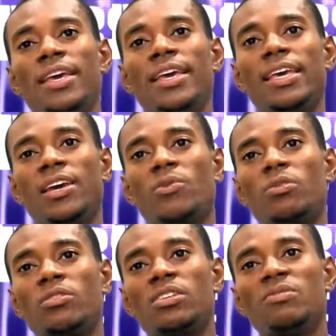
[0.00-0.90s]
here
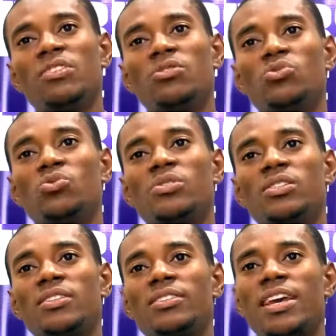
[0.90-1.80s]
we are saving
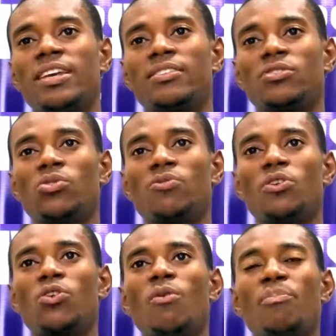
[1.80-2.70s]
268. So if we
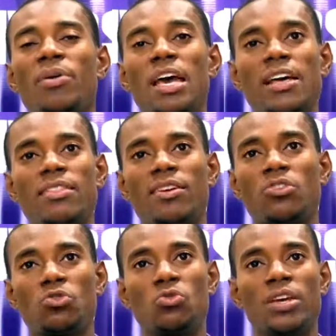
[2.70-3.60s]
compare the
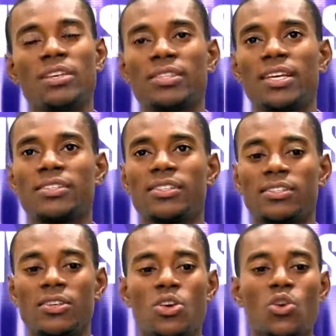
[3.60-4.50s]
two
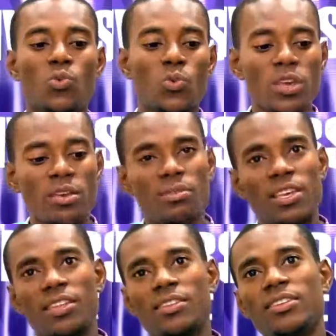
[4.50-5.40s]
instances, we
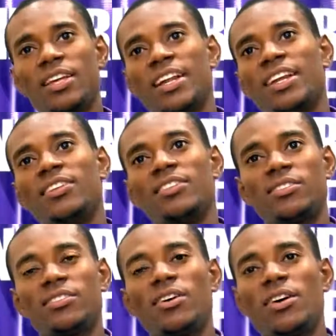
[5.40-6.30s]
getting an
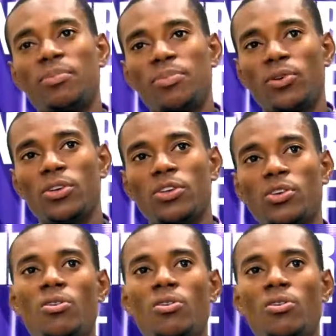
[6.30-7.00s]
additional employee